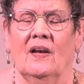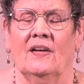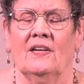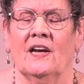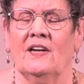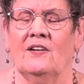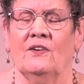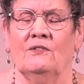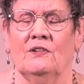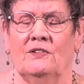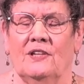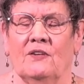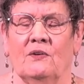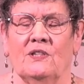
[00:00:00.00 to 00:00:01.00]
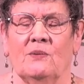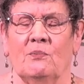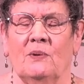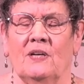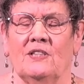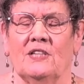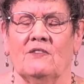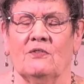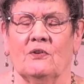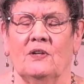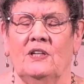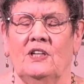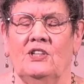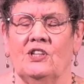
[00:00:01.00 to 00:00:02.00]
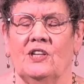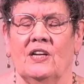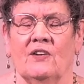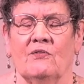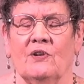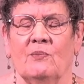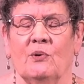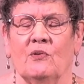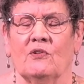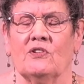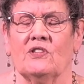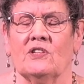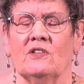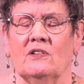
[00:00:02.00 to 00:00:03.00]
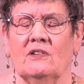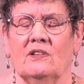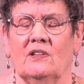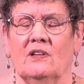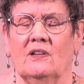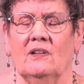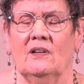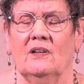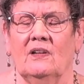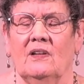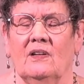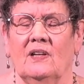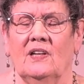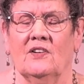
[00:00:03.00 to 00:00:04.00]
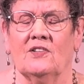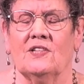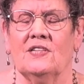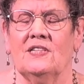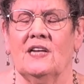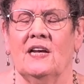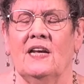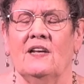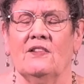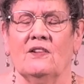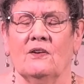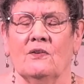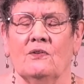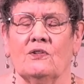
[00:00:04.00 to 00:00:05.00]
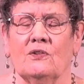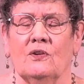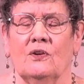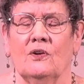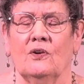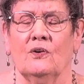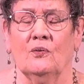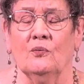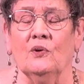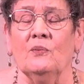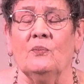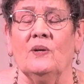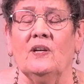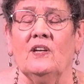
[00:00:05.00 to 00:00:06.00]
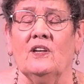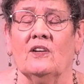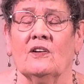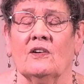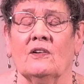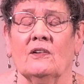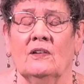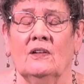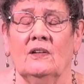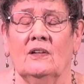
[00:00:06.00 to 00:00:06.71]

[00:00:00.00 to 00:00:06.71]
And I know that there is a blessing for each and every person here today and those who would be here.